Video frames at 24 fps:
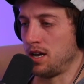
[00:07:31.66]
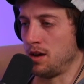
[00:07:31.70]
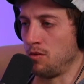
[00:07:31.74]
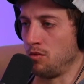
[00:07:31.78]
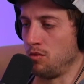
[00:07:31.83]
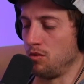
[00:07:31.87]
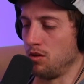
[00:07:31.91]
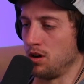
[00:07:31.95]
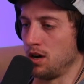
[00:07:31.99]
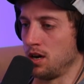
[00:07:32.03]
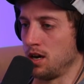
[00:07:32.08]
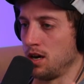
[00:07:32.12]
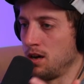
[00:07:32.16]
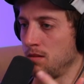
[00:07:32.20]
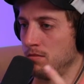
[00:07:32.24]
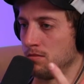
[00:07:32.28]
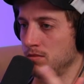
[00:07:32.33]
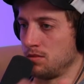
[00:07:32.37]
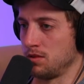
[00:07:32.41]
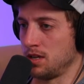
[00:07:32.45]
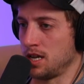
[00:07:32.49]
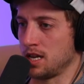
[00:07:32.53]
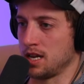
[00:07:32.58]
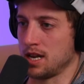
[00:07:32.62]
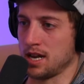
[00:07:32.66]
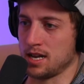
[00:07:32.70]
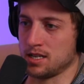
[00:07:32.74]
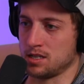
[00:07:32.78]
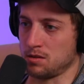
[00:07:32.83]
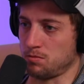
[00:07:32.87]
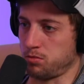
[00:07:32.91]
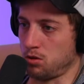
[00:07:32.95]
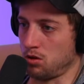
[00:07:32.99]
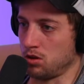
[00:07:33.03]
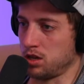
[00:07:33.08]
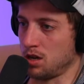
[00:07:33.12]
And Nate
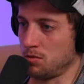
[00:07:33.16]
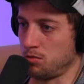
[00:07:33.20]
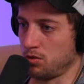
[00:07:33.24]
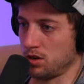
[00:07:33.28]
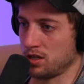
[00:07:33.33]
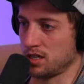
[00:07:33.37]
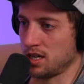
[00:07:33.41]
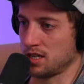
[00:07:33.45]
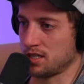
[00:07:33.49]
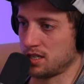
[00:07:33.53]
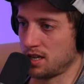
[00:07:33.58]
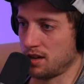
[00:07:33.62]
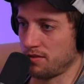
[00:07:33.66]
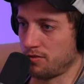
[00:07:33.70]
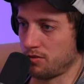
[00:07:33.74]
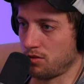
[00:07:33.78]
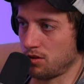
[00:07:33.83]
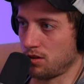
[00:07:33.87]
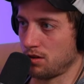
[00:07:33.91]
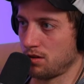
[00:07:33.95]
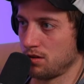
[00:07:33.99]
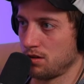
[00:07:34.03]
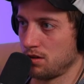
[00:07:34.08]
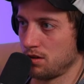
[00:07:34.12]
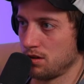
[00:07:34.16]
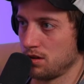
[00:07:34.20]
has it pulled up. What does that stand for?